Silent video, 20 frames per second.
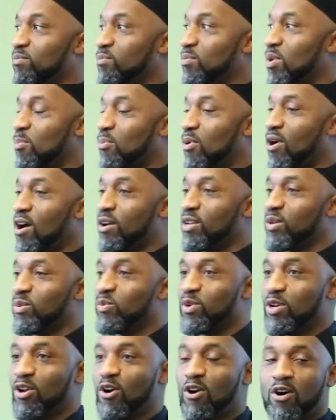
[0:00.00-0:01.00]
bombarded
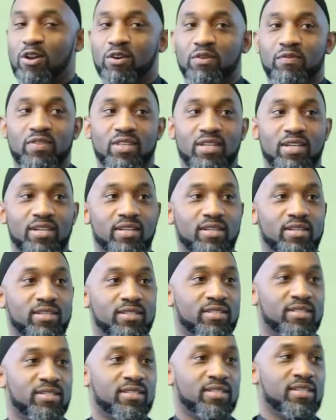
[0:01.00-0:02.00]
with all of
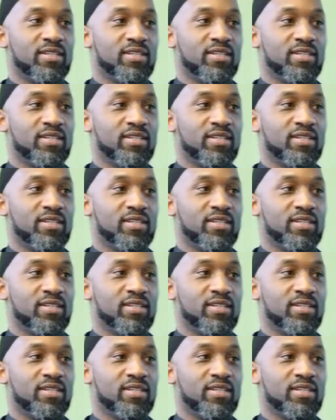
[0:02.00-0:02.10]
these